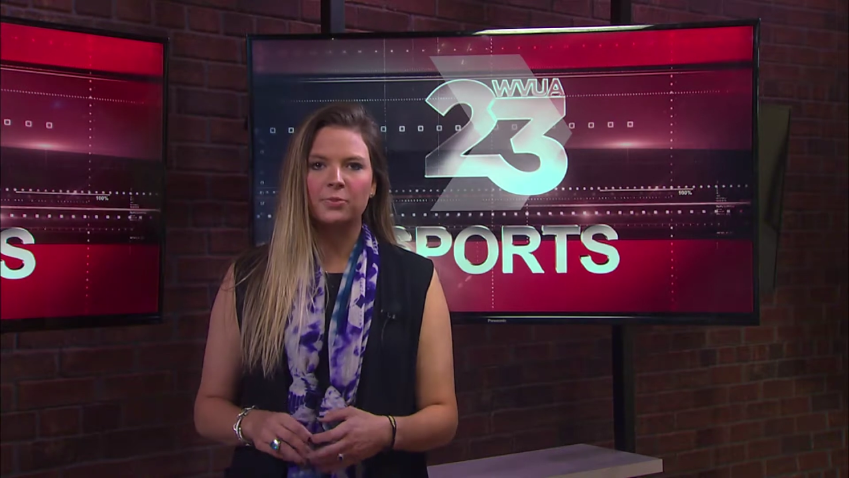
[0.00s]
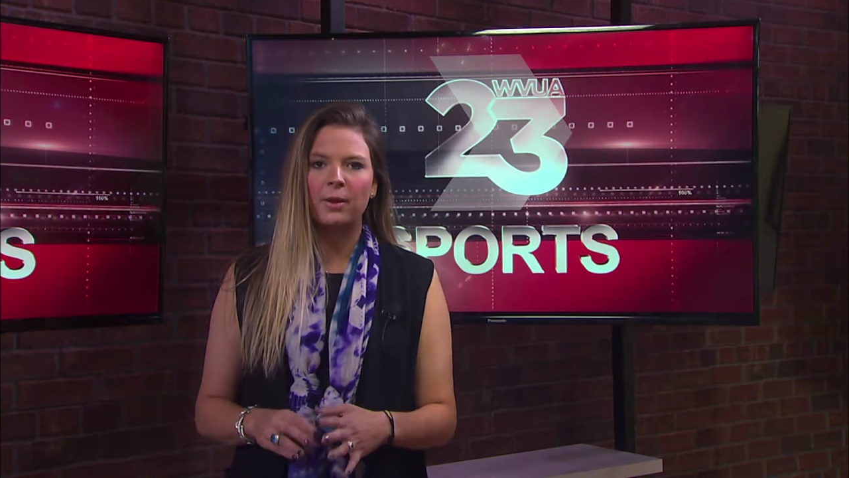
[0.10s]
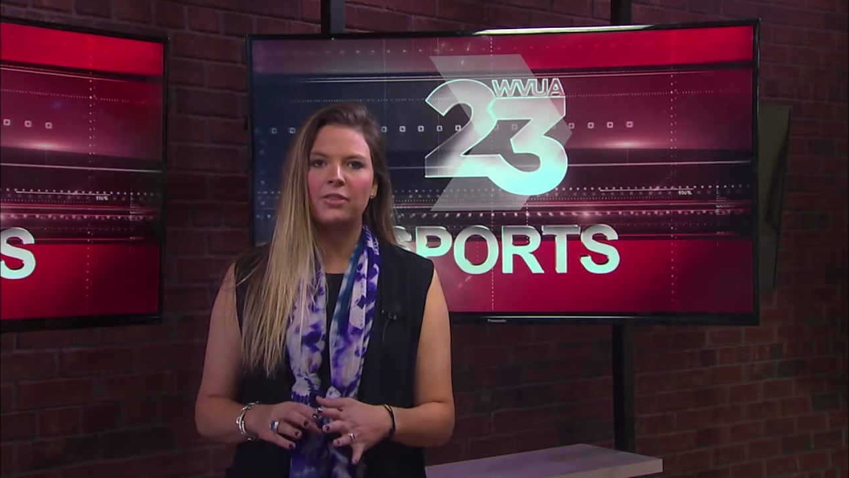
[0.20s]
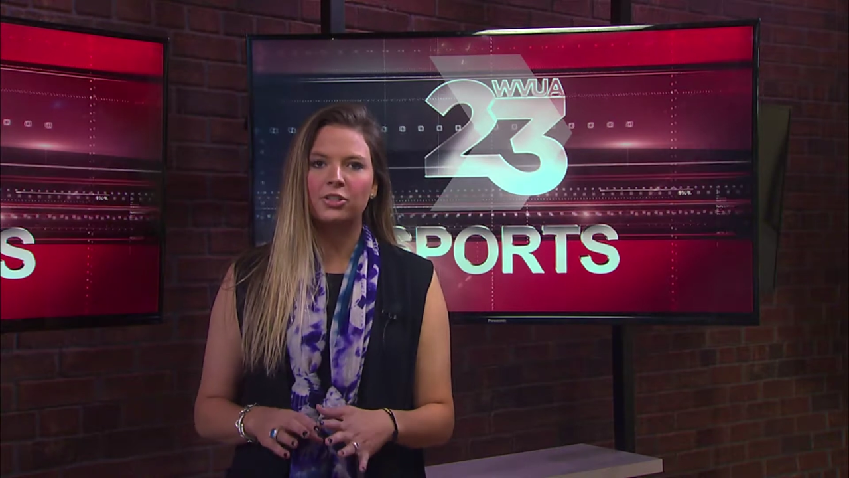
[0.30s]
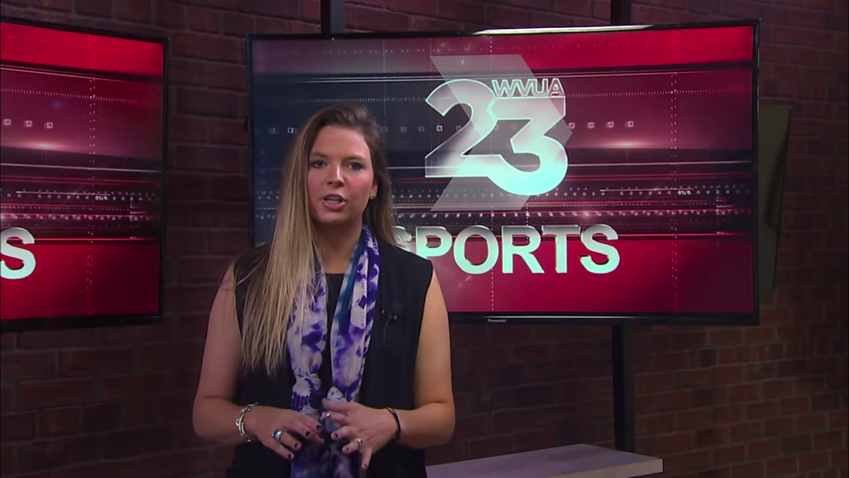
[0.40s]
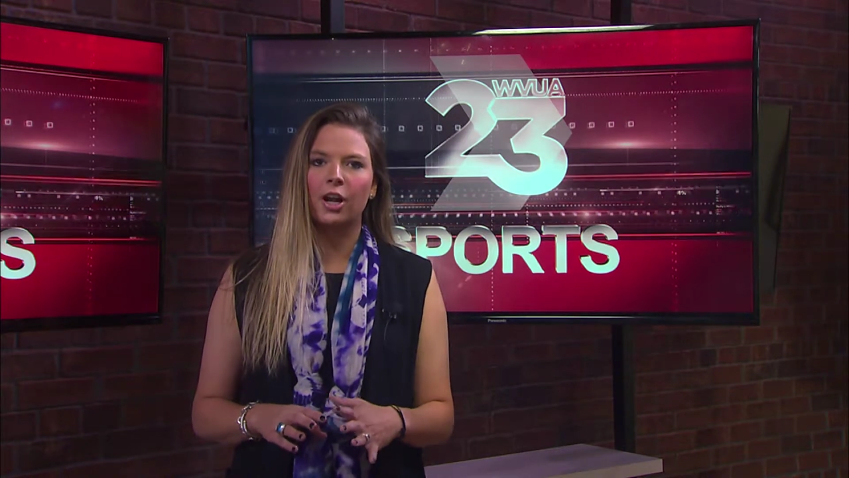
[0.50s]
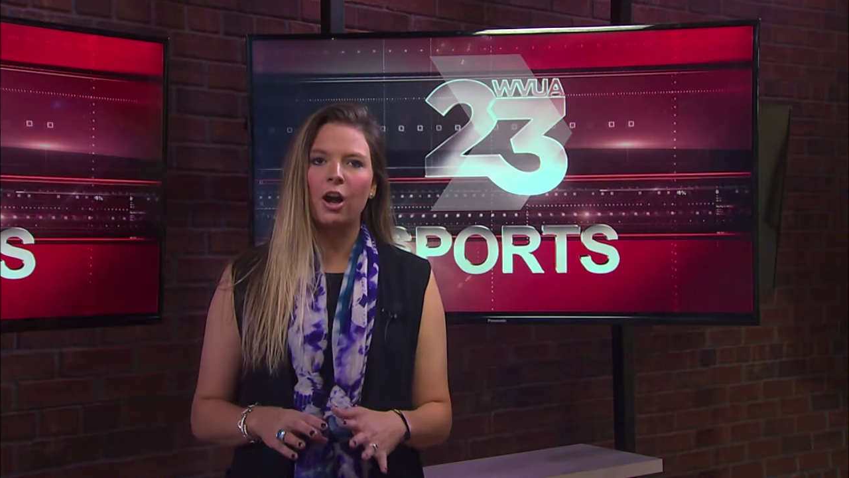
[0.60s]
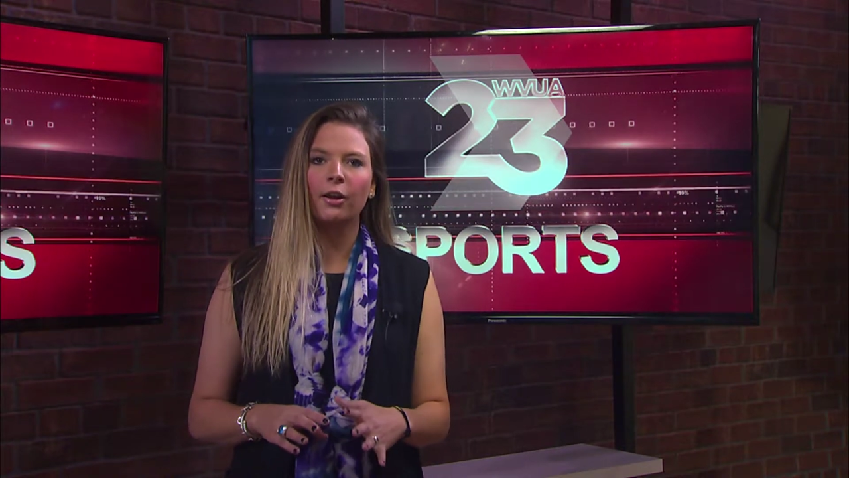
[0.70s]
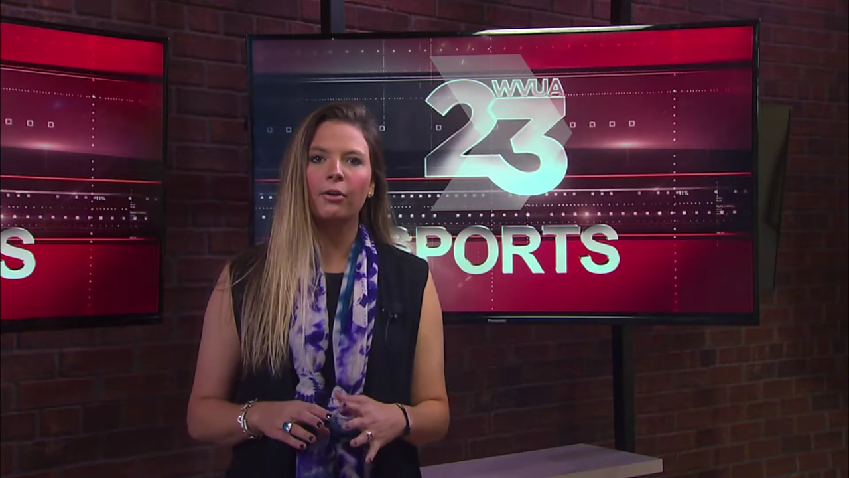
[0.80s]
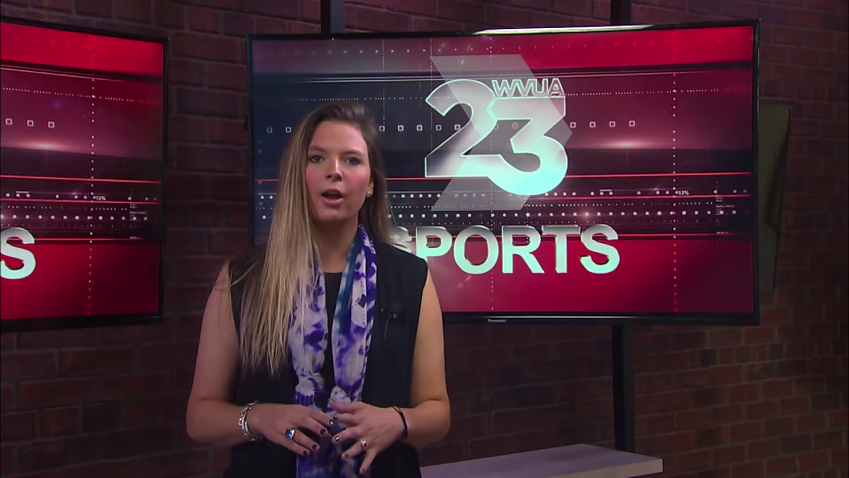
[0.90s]
played the
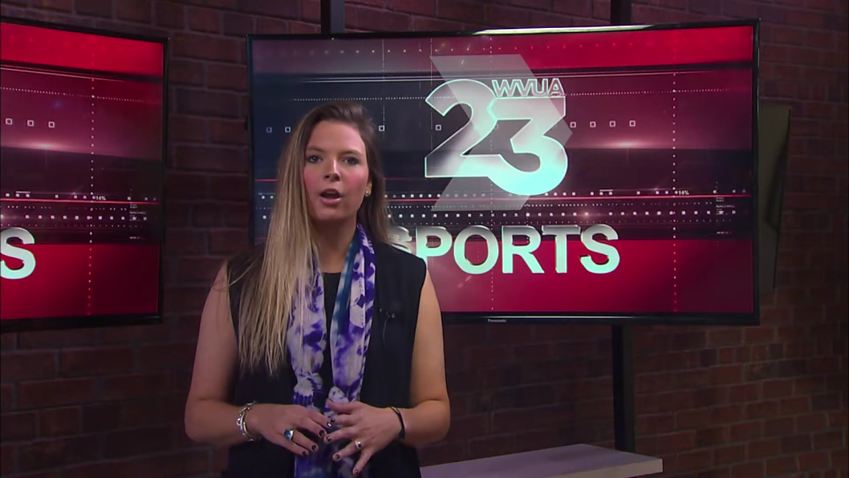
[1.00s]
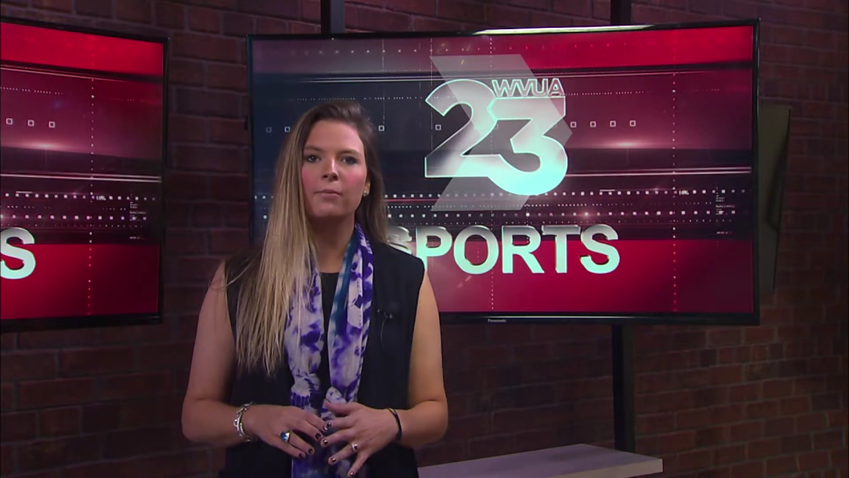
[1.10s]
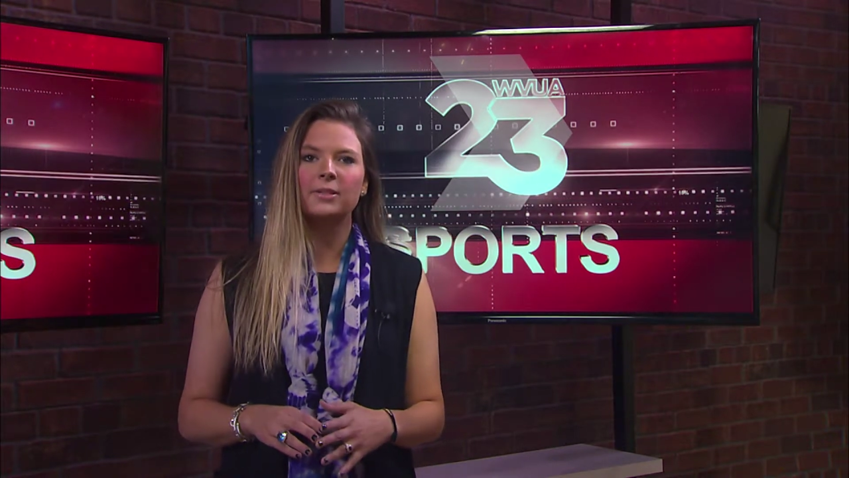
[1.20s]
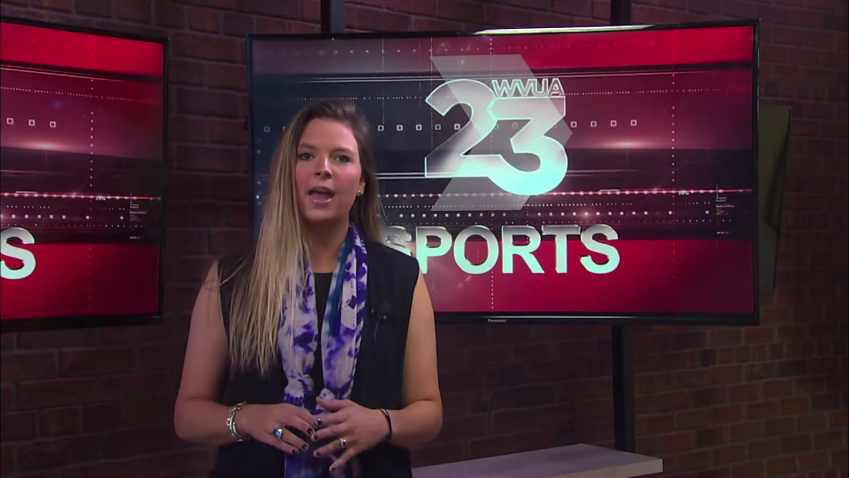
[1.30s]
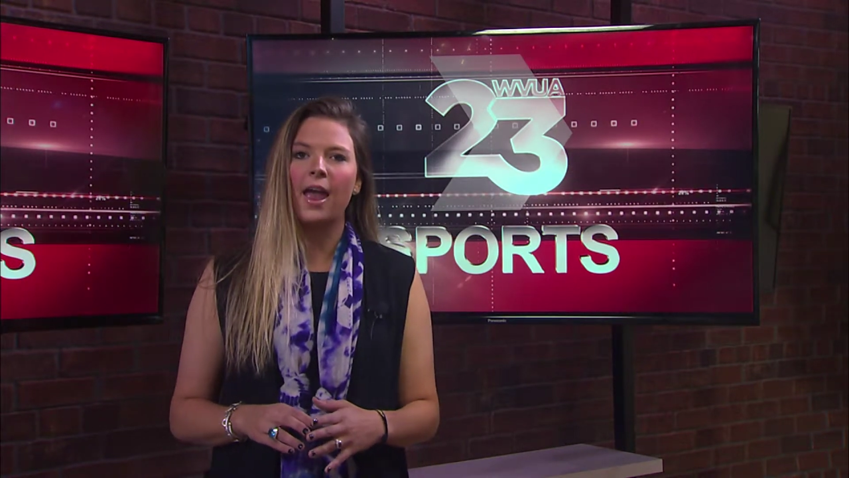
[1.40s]
Chicago Cubs